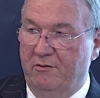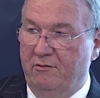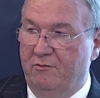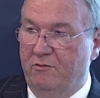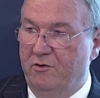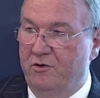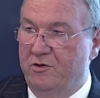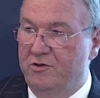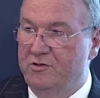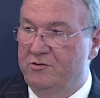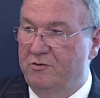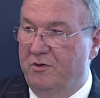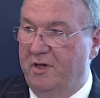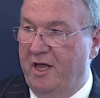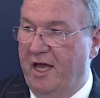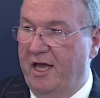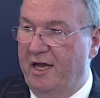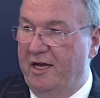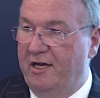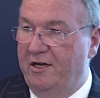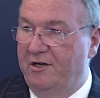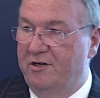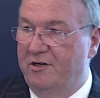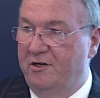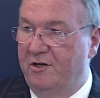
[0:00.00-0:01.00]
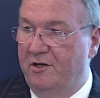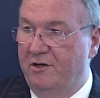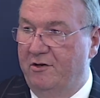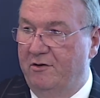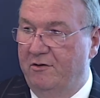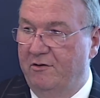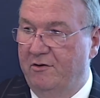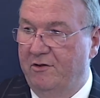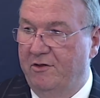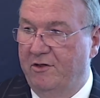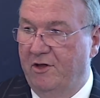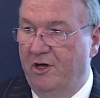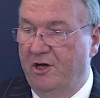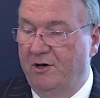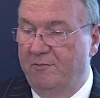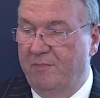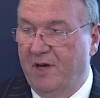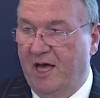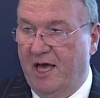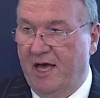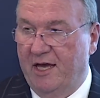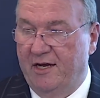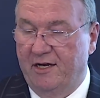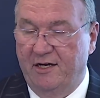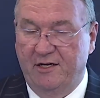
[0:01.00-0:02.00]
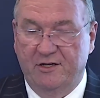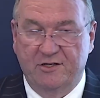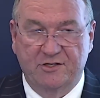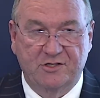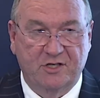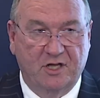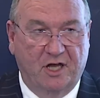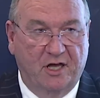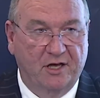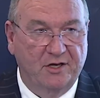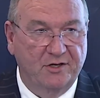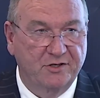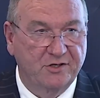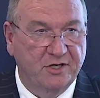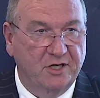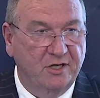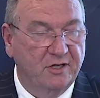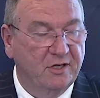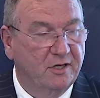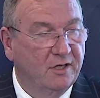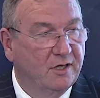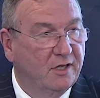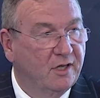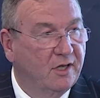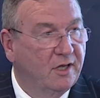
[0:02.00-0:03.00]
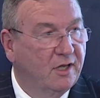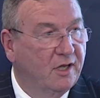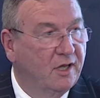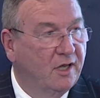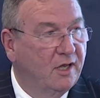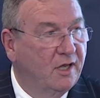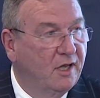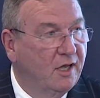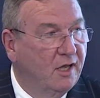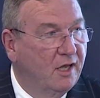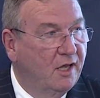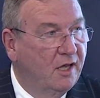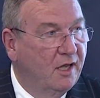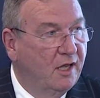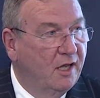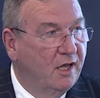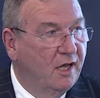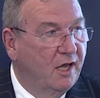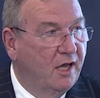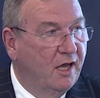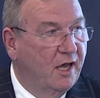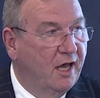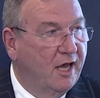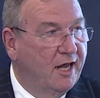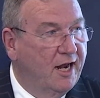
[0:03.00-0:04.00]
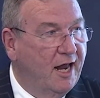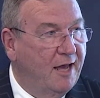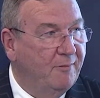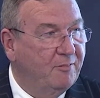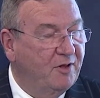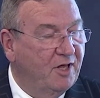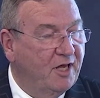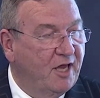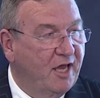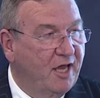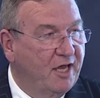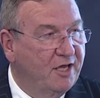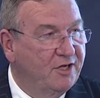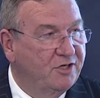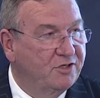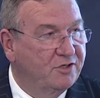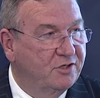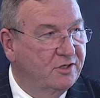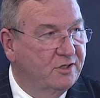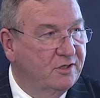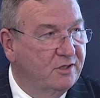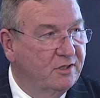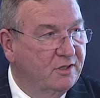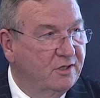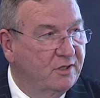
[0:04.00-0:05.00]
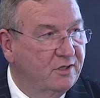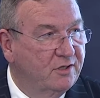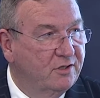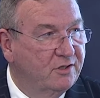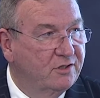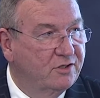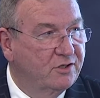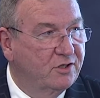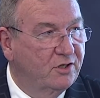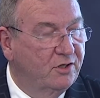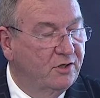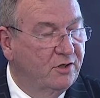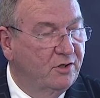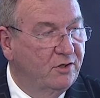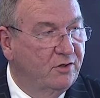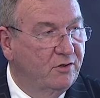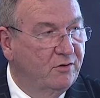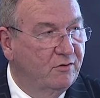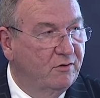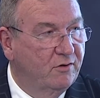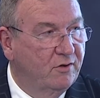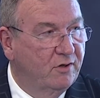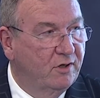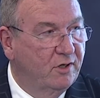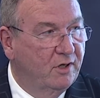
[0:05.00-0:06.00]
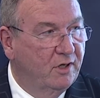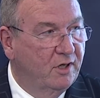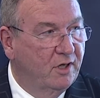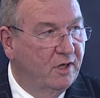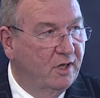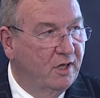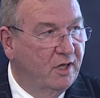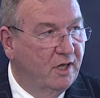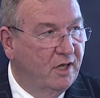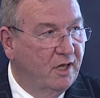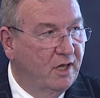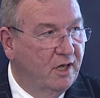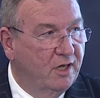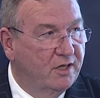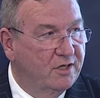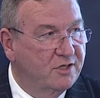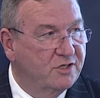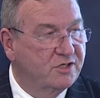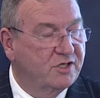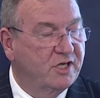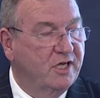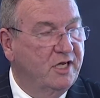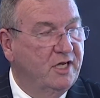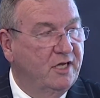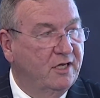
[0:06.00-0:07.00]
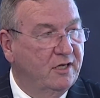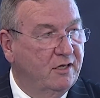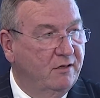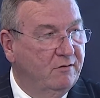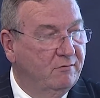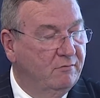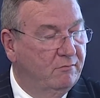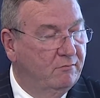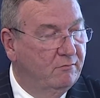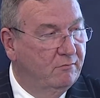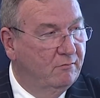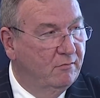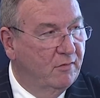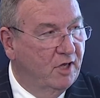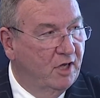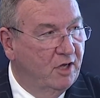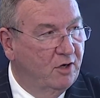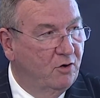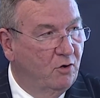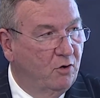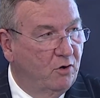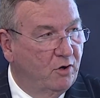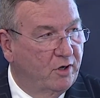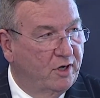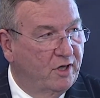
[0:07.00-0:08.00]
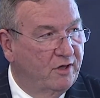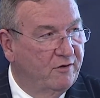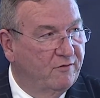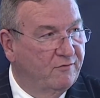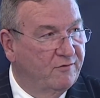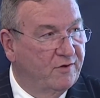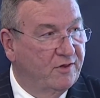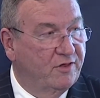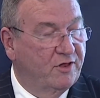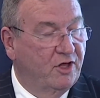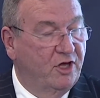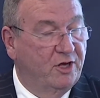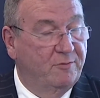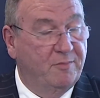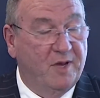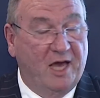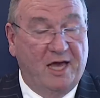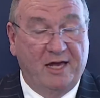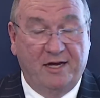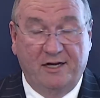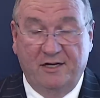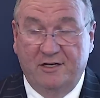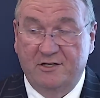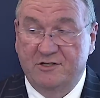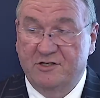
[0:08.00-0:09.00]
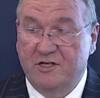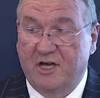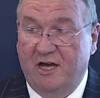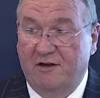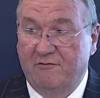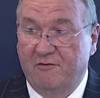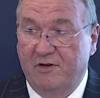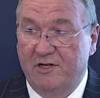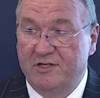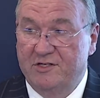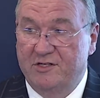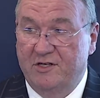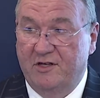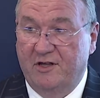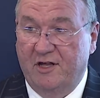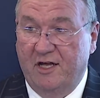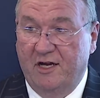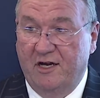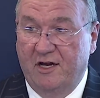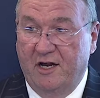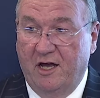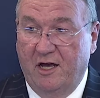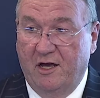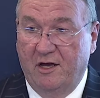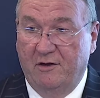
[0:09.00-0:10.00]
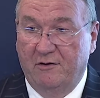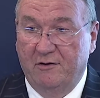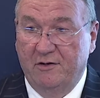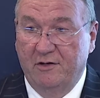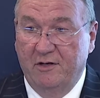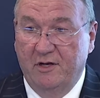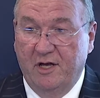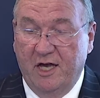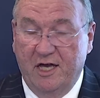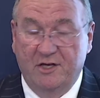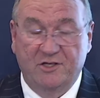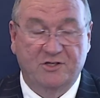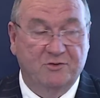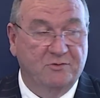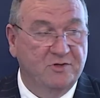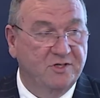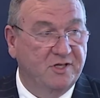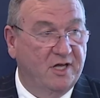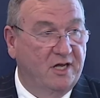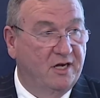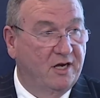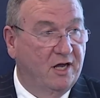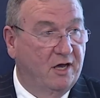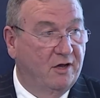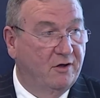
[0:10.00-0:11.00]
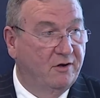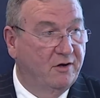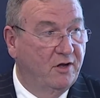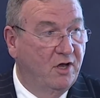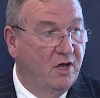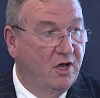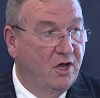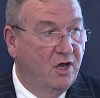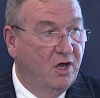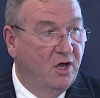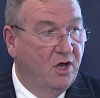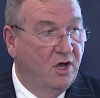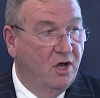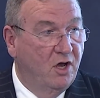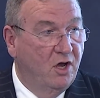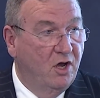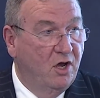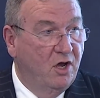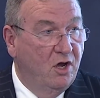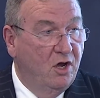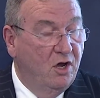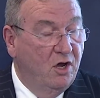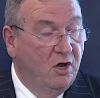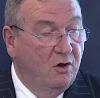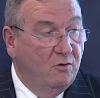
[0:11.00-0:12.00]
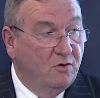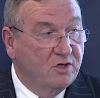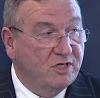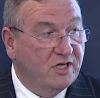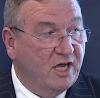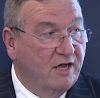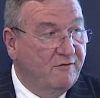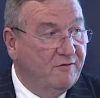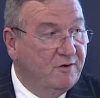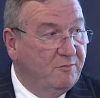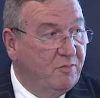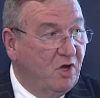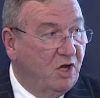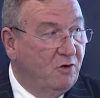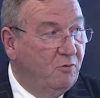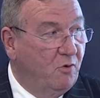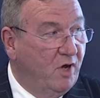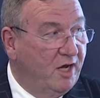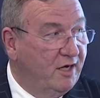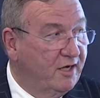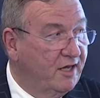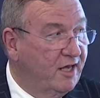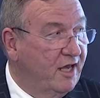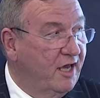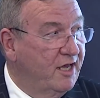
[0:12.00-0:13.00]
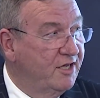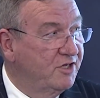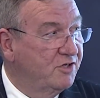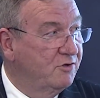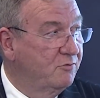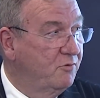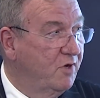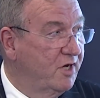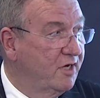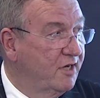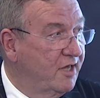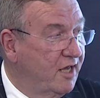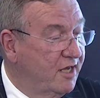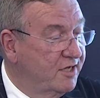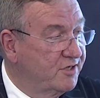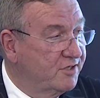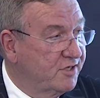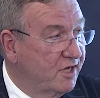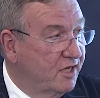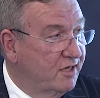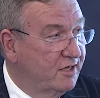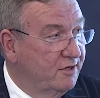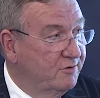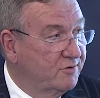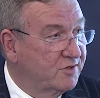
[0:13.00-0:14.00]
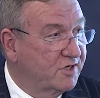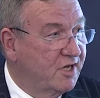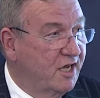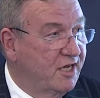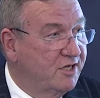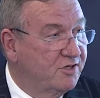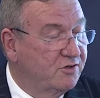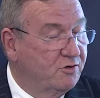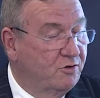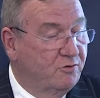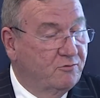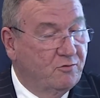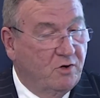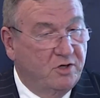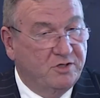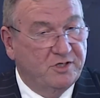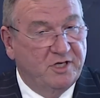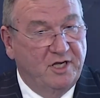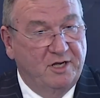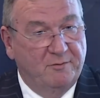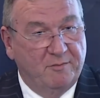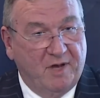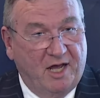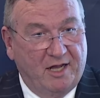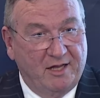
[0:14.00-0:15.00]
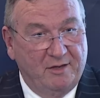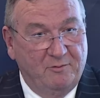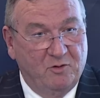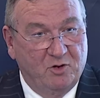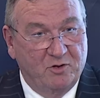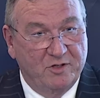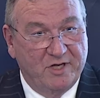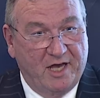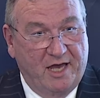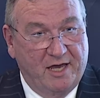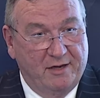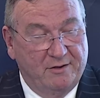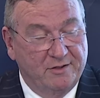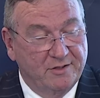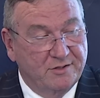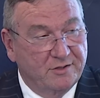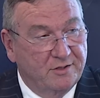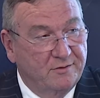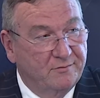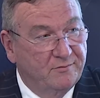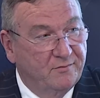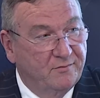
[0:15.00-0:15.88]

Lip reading: rules relating to third-party disclosure, an application to seek an order for third-party discovery, as it was then known, was governed by one case and one case only. It was a case called Rossi and Ballymore Towers.